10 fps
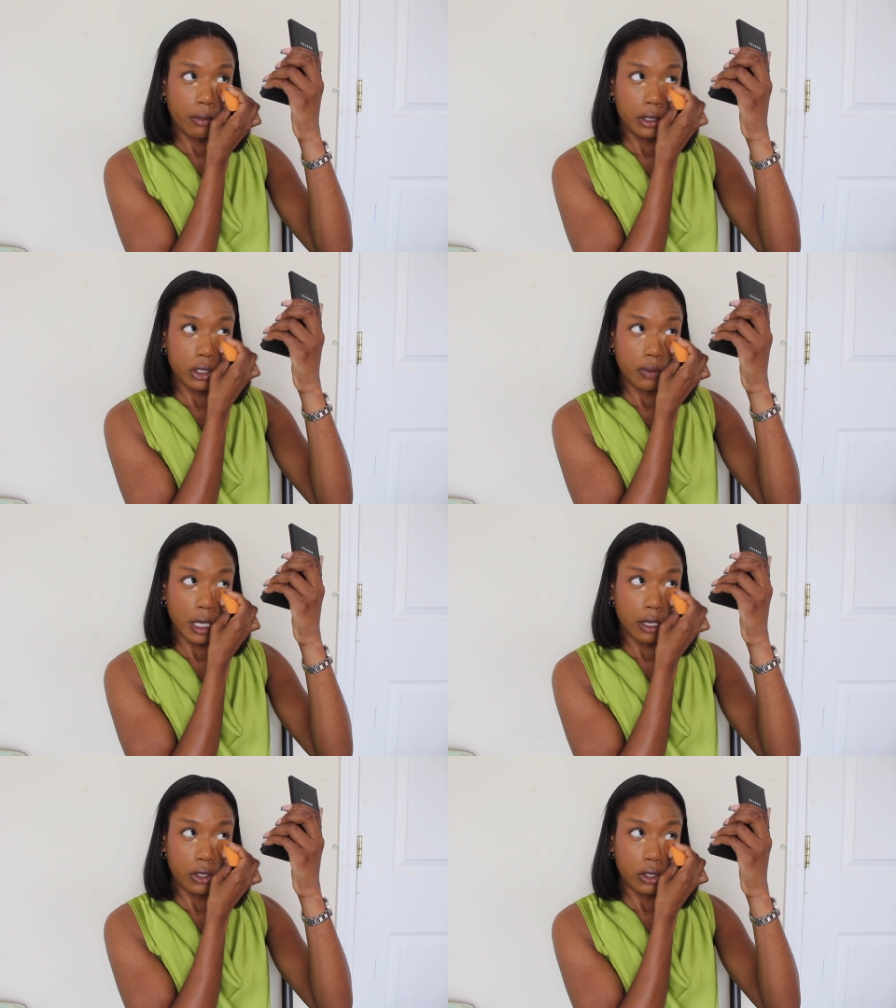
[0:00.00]
but just
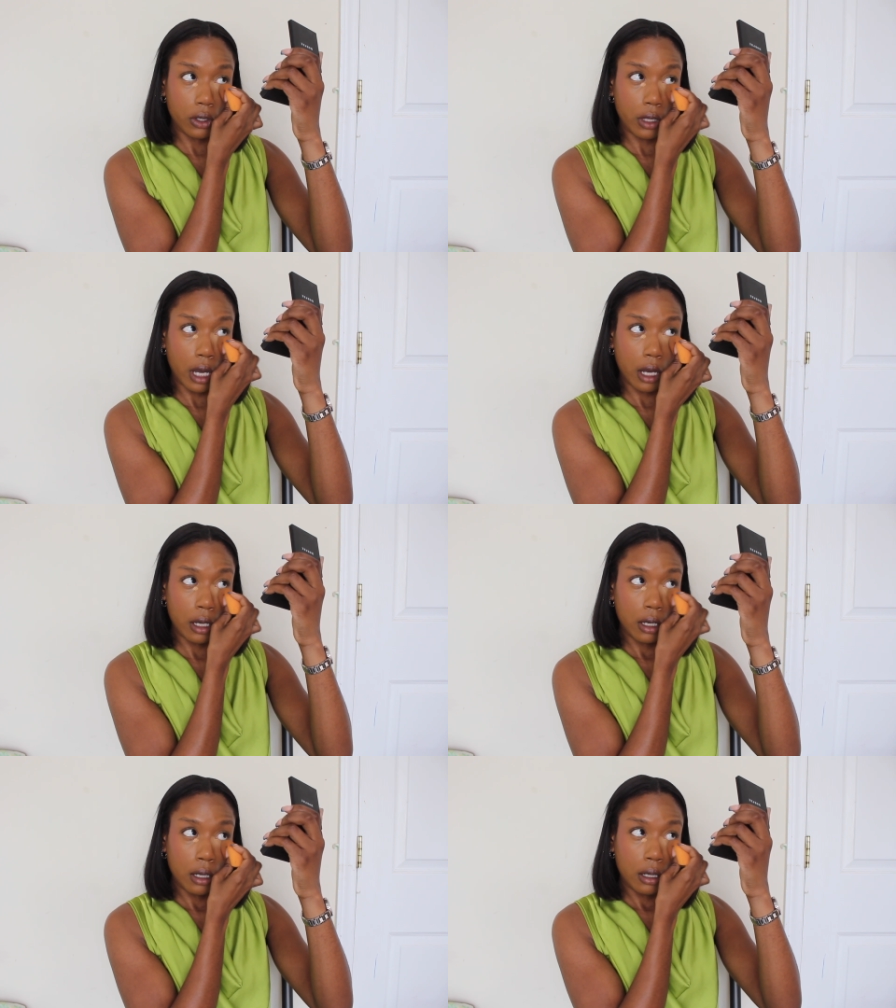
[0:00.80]
making sure that
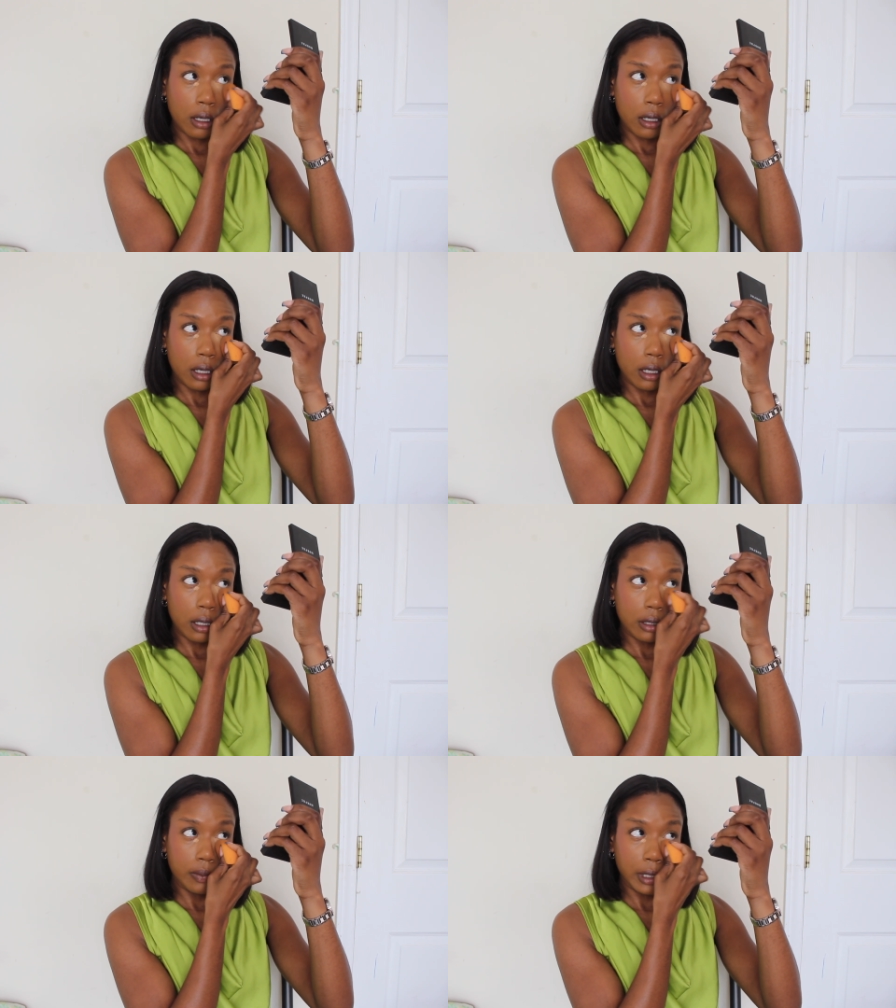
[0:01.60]
it
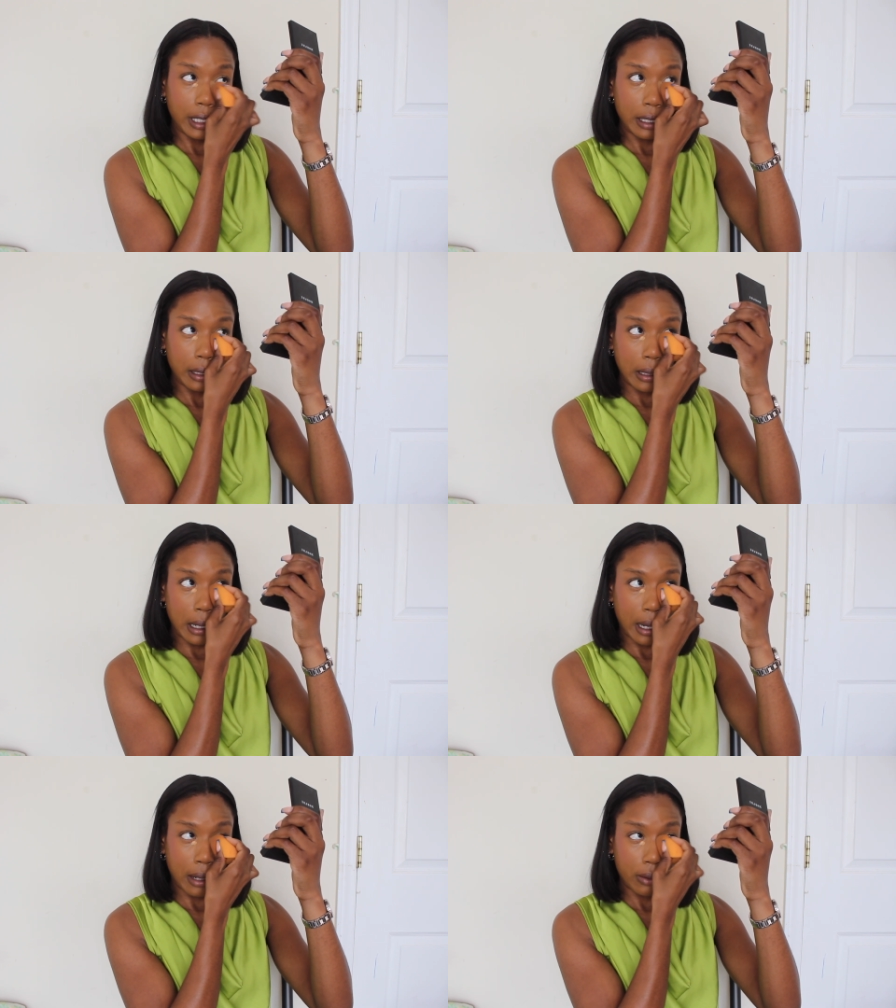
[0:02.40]
is blended
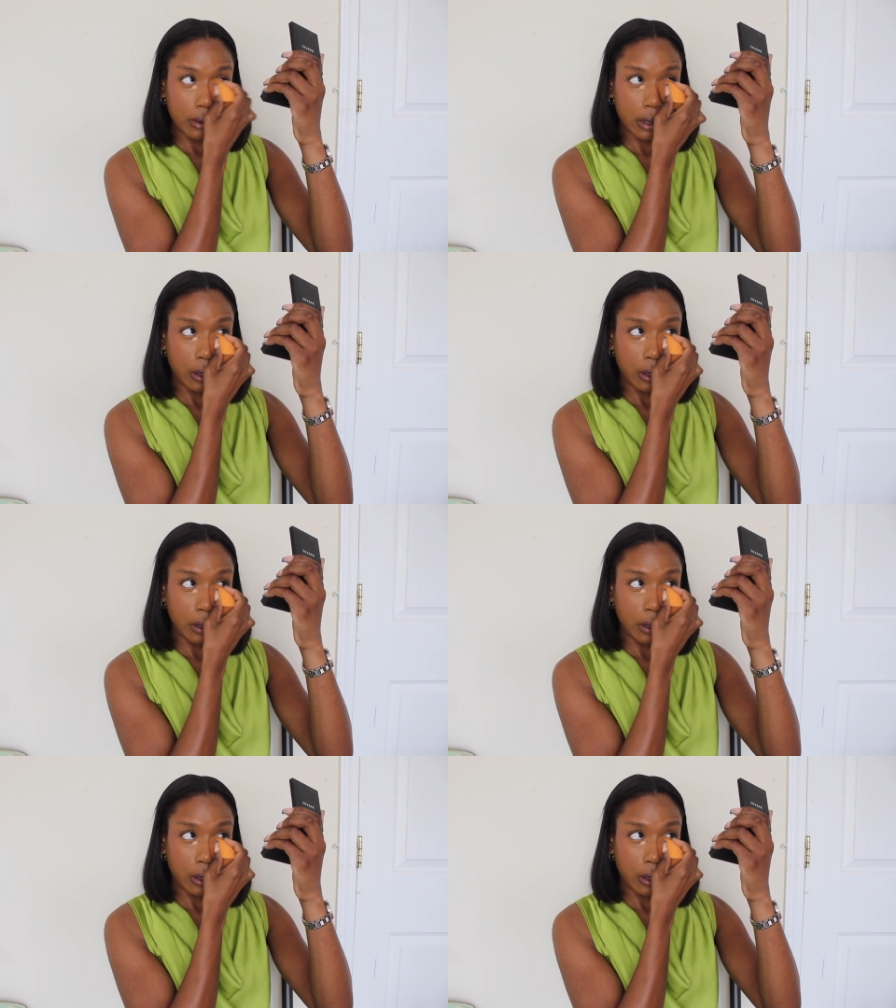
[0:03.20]
out.